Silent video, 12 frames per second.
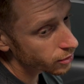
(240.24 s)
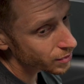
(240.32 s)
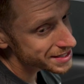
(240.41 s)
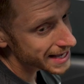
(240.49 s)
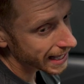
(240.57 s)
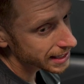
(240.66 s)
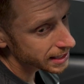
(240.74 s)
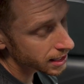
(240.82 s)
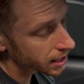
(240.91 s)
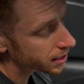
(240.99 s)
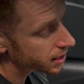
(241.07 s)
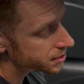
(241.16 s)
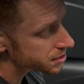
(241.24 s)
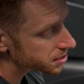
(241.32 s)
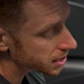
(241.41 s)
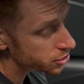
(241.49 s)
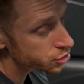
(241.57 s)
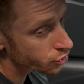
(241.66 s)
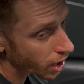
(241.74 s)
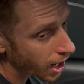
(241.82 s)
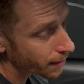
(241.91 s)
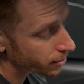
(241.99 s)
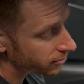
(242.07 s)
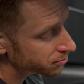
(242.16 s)
a retaining nut and just a
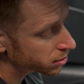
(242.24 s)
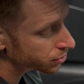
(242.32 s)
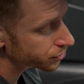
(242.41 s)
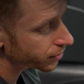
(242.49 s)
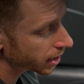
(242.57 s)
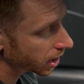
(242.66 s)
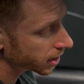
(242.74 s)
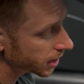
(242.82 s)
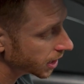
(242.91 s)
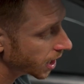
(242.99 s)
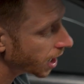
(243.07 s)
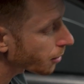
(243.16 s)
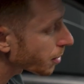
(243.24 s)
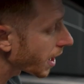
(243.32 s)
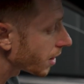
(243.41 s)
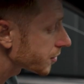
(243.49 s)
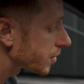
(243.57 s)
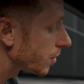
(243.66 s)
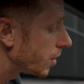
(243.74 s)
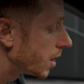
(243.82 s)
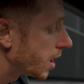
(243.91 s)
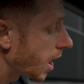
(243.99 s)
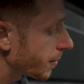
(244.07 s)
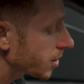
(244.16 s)
drop of blue thread locking compound. So
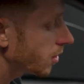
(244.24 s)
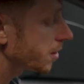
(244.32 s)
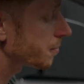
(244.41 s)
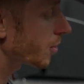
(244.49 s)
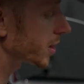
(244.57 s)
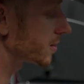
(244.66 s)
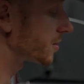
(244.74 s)
I'm gonna go ahead and break